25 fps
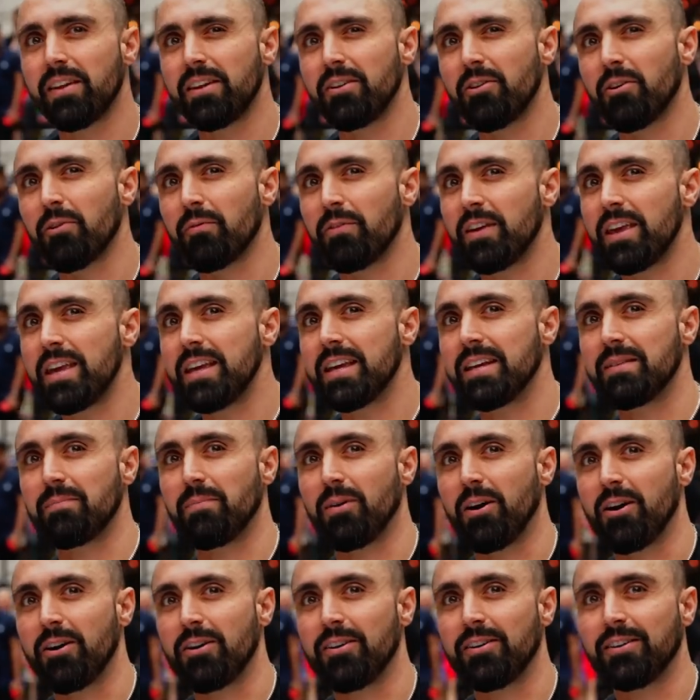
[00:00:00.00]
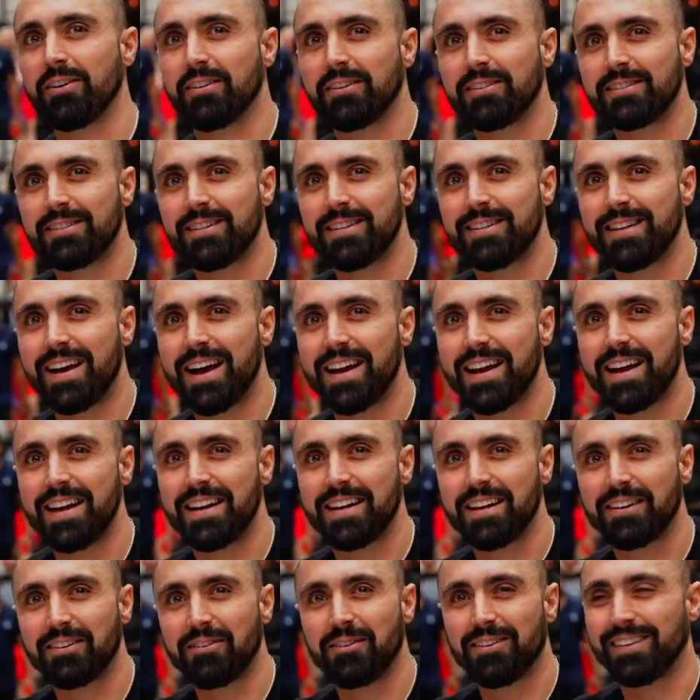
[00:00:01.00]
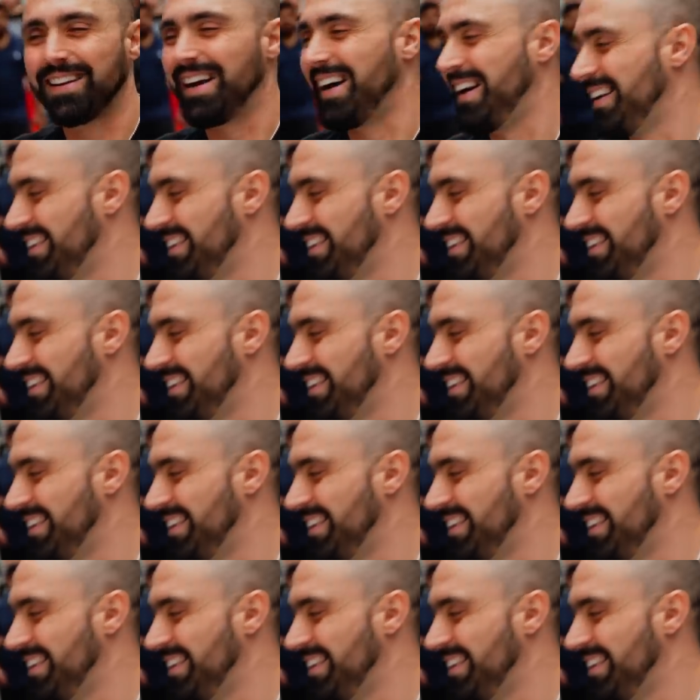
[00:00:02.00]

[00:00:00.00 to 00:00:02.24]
they're not vegan, bro. You're going to sit down eating a not now.